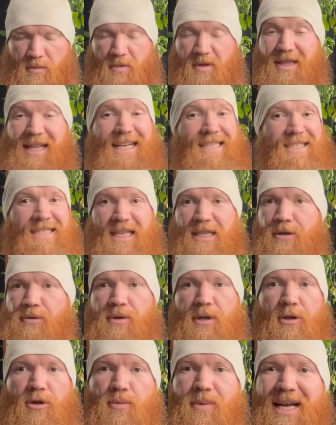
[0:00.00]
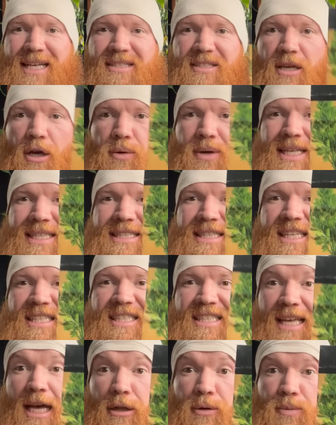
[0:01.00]
Next thing you can direct sow is the
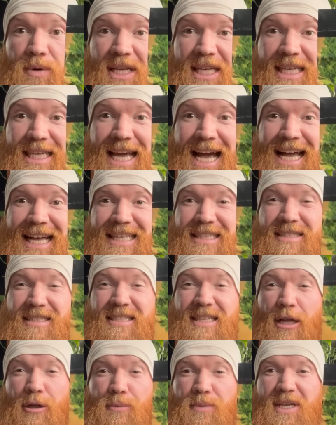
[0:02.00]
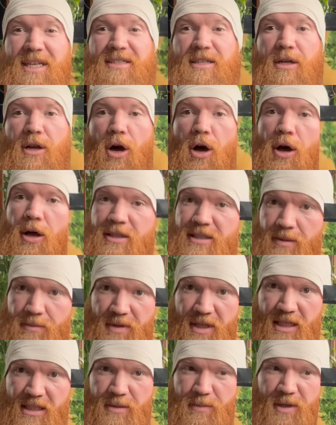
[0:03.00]
celery, guys. Celery is an awesome
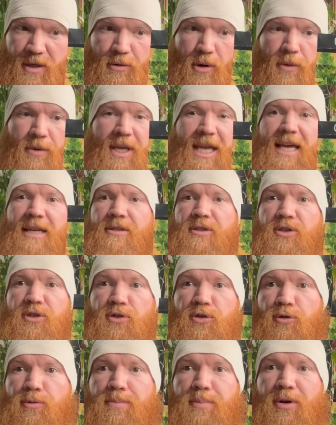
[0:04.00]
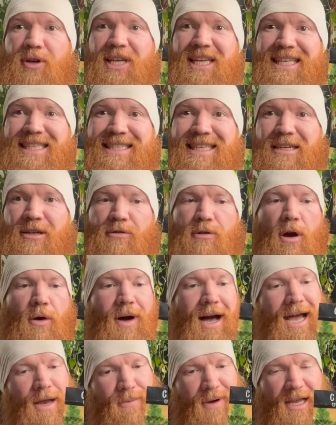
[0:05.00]
thing to be growing and super easy to grow.
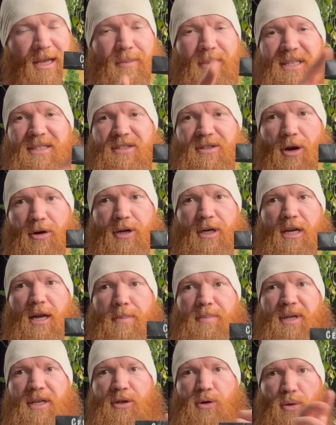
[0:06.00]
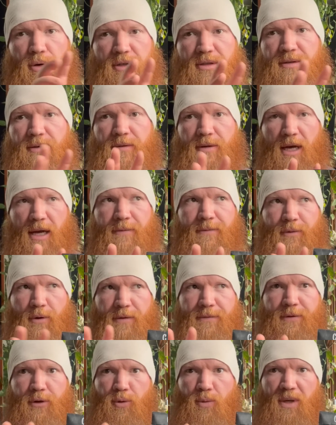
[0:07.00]
I recommend starting it up indoors uh, for
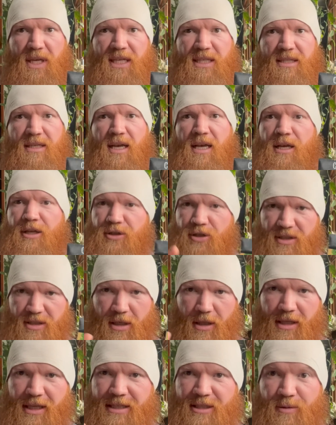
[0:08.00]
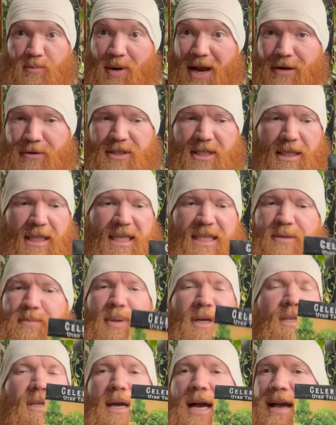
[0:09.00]
a few weeks, just till it sprouts at least,
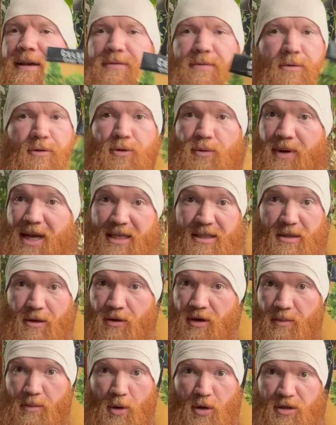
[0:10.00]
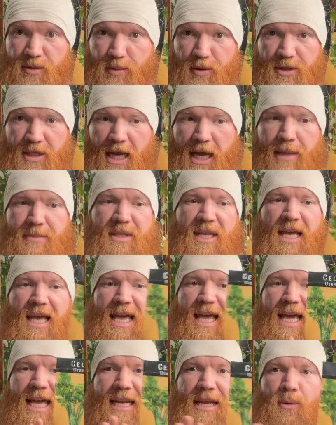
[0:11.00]
but I've direct sowed it multiple times
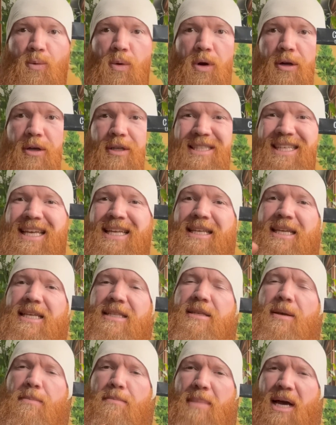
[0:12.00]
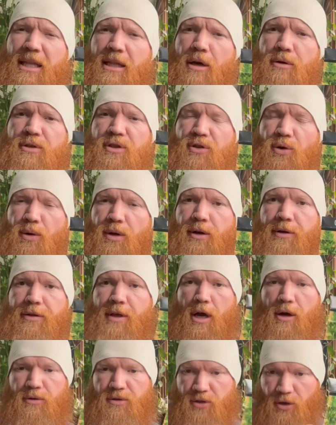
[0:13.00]
and it works. It needs a mellow soil
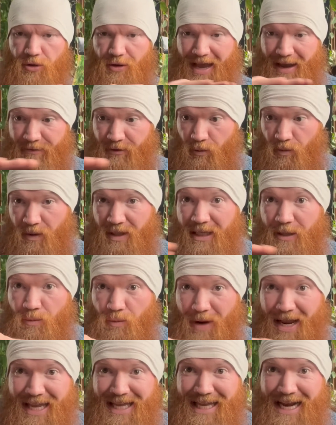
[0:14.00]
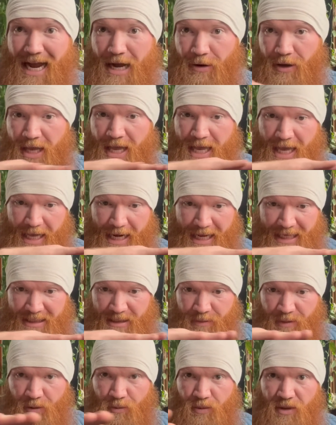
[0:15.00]
though, so you have to really rake it out and it has
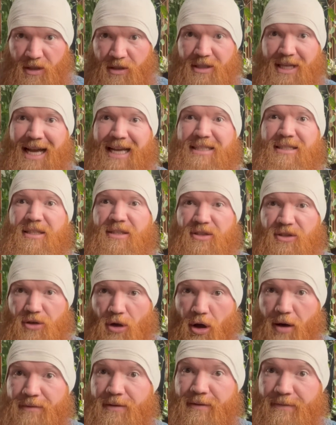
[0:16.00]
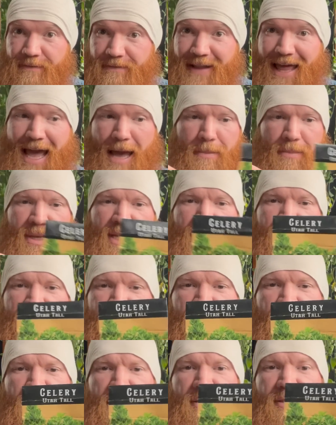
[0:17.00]
to be real nice and soft and flat
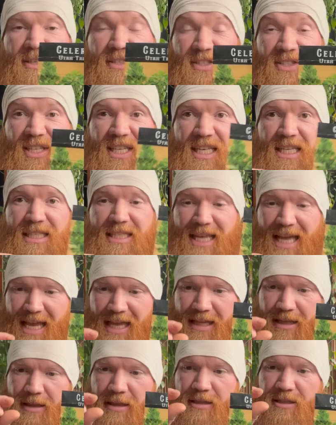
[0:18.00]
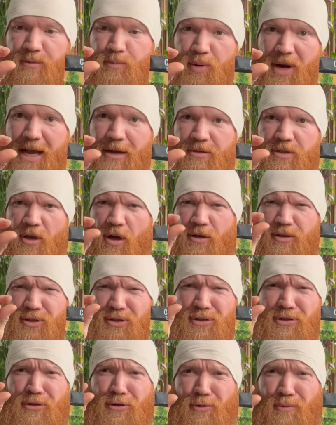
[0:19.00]
because the seeds and the sprouts are
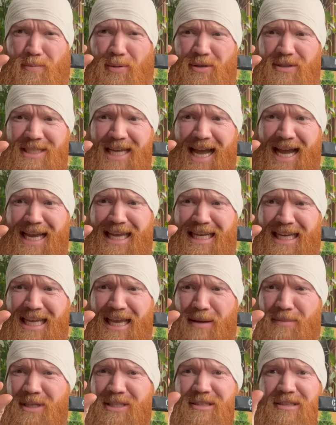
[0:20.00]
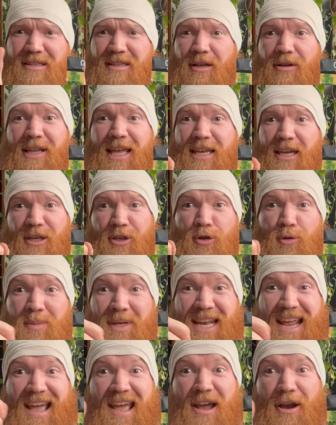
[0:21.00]
super tiny. I mean, just, they're like a
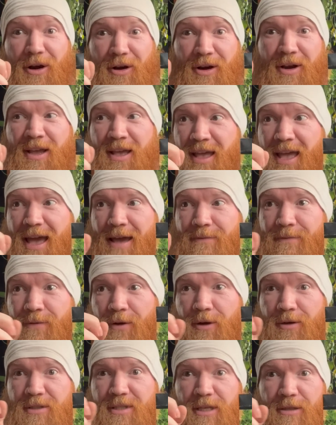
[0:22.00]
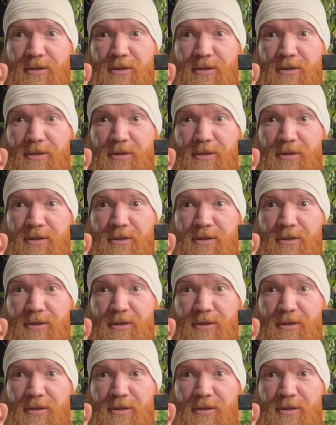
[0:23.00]
human hair at first.